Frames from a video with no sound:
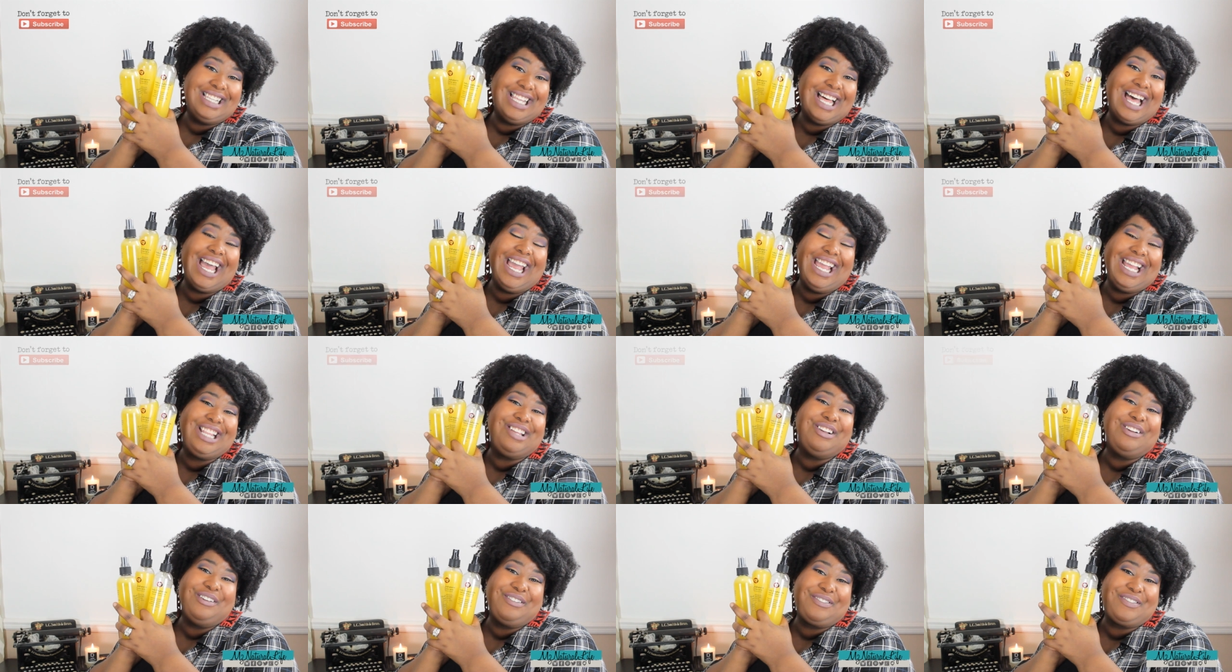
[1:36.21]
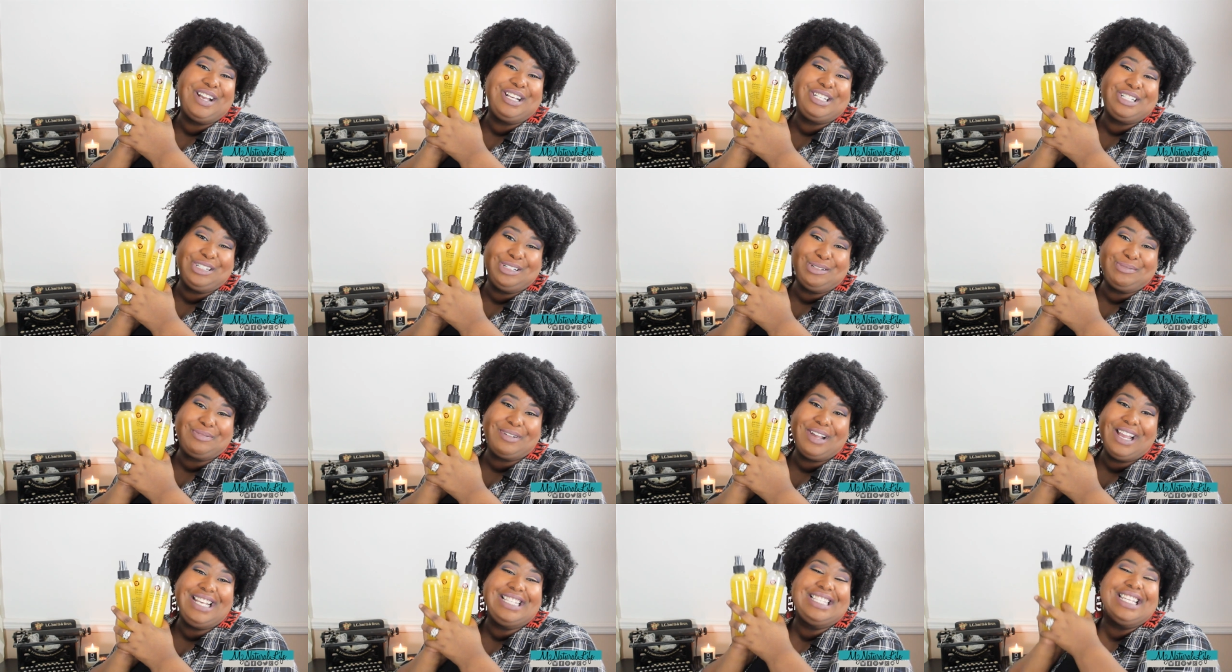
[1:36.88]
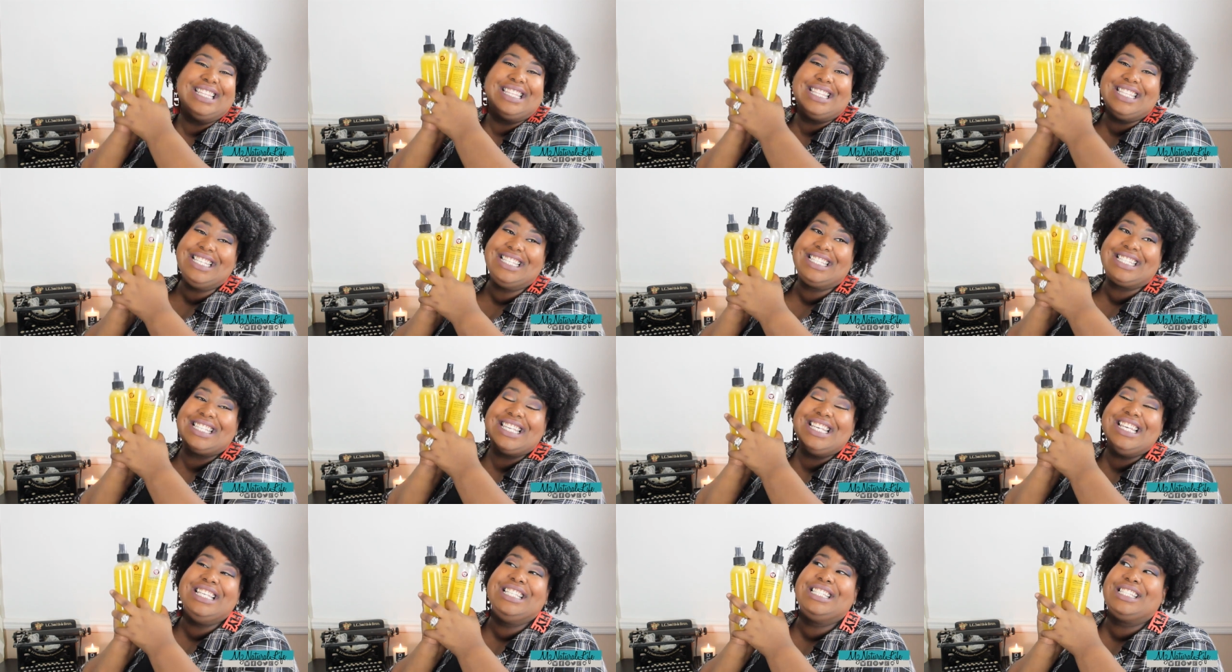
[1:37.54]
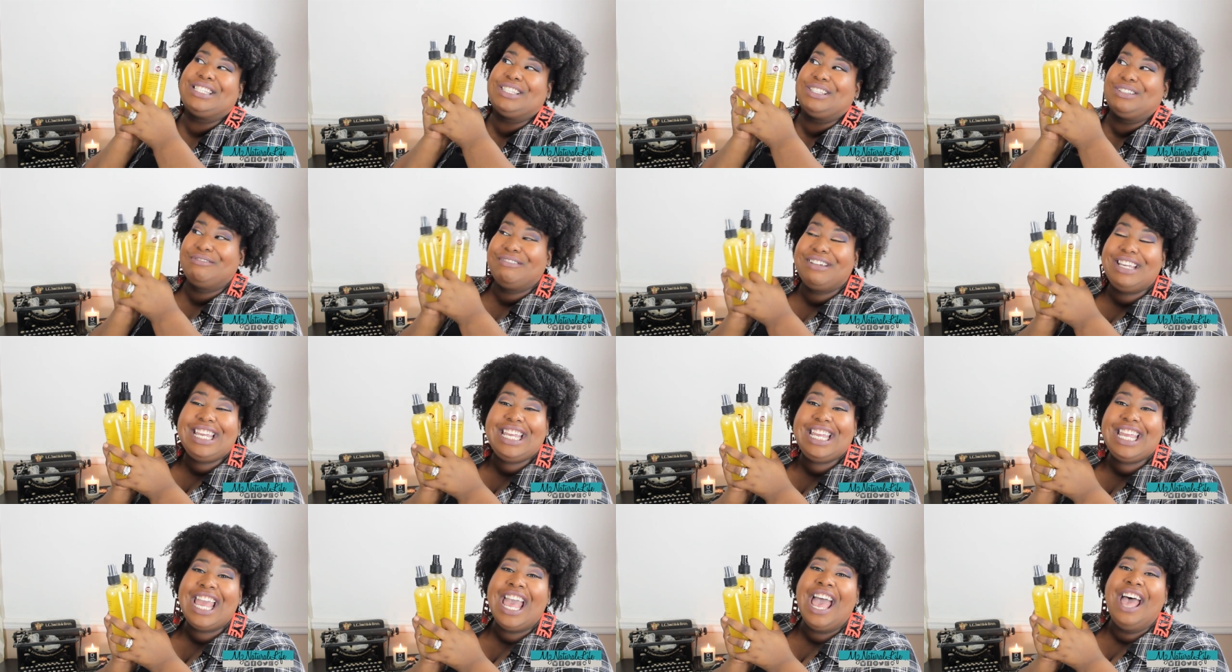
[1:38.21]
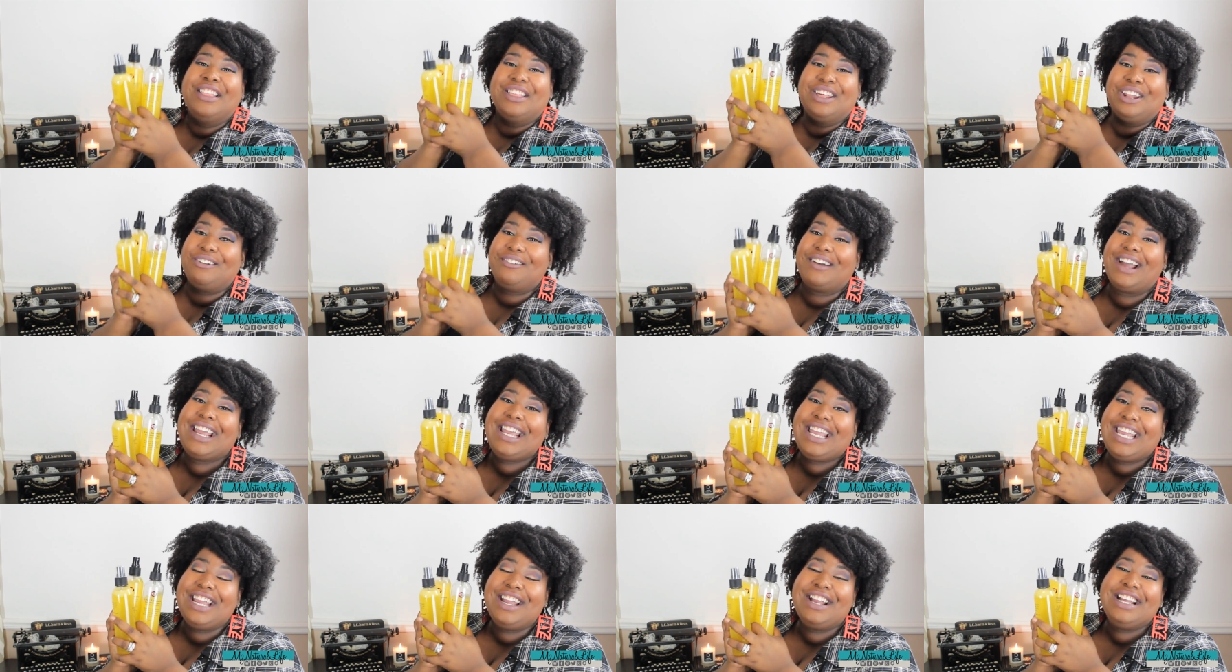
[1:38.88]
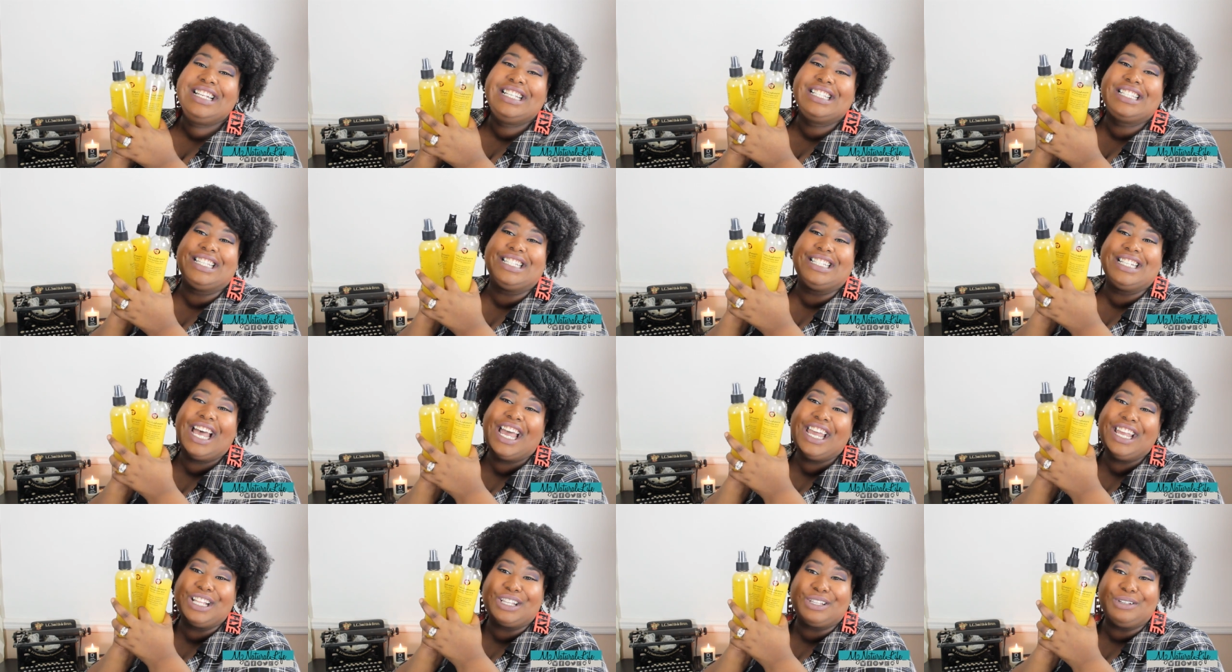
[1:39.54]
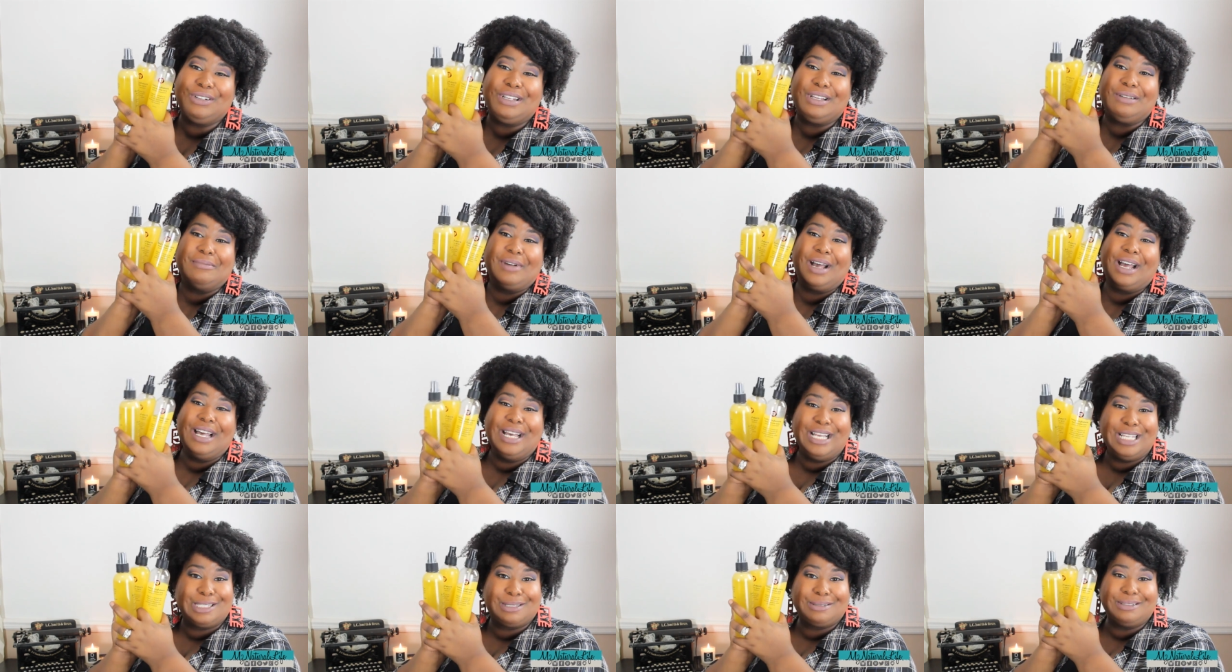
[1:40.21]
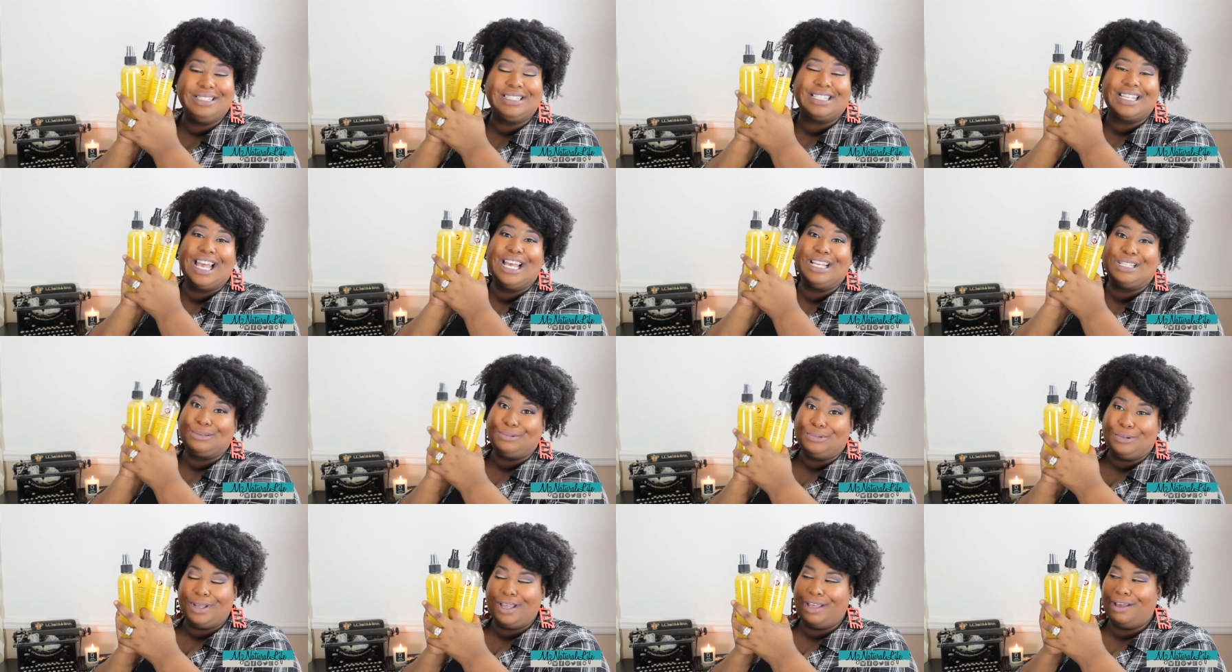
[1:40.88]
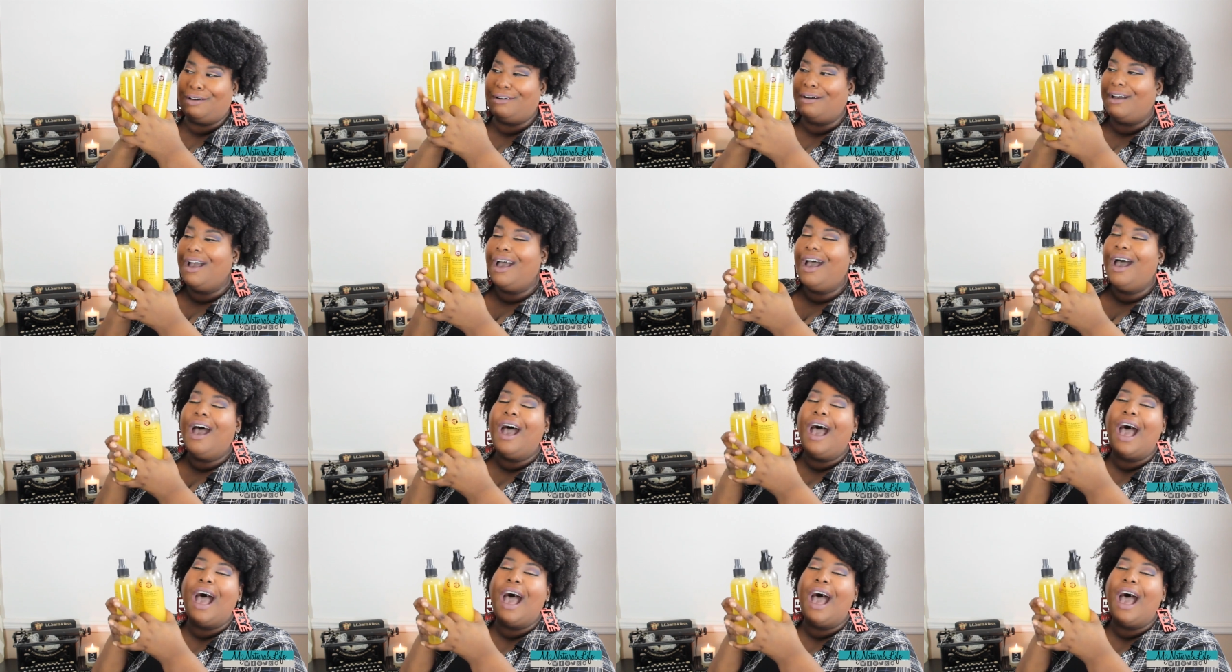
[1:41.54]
like the refresher sprays and this is three that are right here and this is not including my husband's as well